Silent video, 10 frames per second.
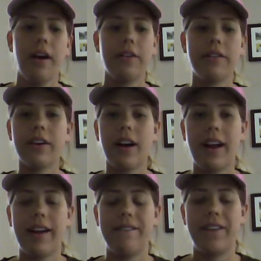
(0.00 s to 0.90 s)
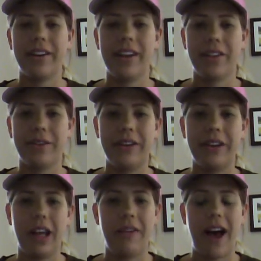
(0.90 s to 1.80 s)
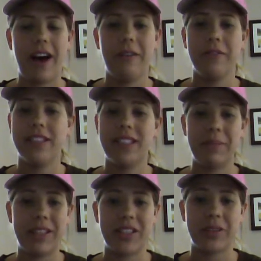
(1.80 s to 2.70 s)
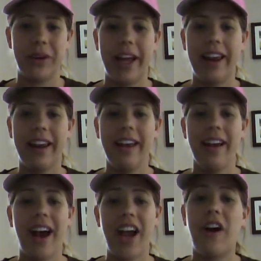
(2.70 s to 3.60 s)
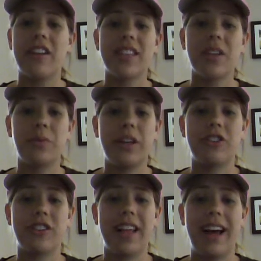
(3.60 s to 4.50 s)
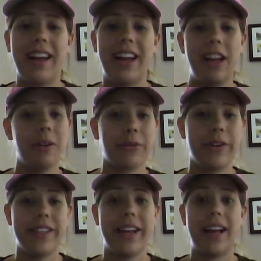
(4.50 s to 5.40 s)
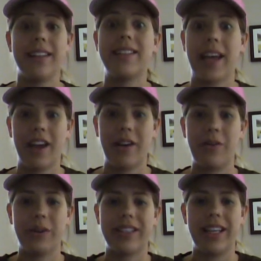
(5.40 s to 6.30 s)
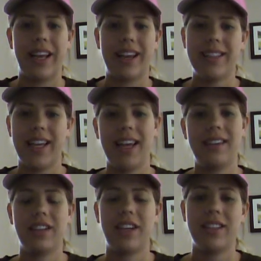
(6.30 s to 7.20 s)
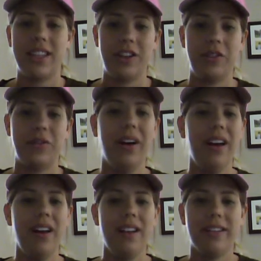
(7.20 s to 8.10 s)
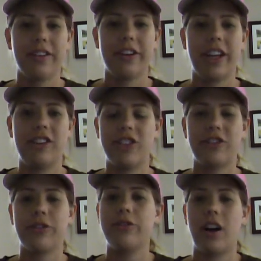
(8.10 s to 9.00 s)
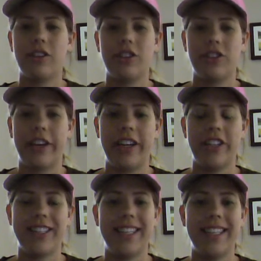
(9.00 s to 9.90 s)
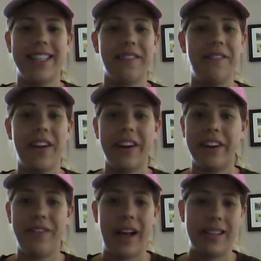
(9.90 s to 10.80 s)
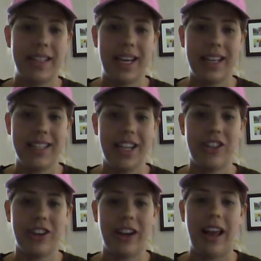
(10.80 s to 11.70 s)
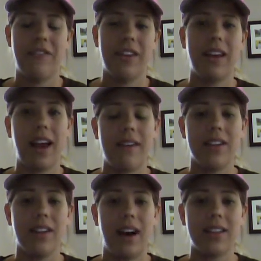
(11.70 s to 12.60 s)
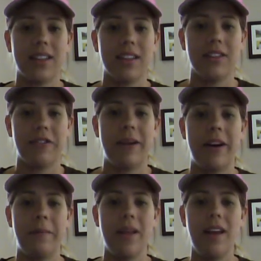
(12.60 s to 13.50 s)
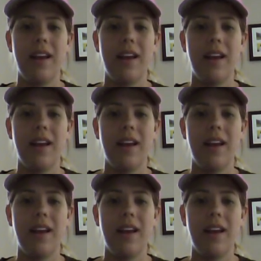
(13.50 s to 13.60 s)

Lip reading: Overall, I'm very thrilled of how the semester went. I honestly wish that EDM 310 had a second course that I could take to continue learning just through Dr. Strange, because he is a very fascinating teacher, and I feel like I have a lot to learn from him.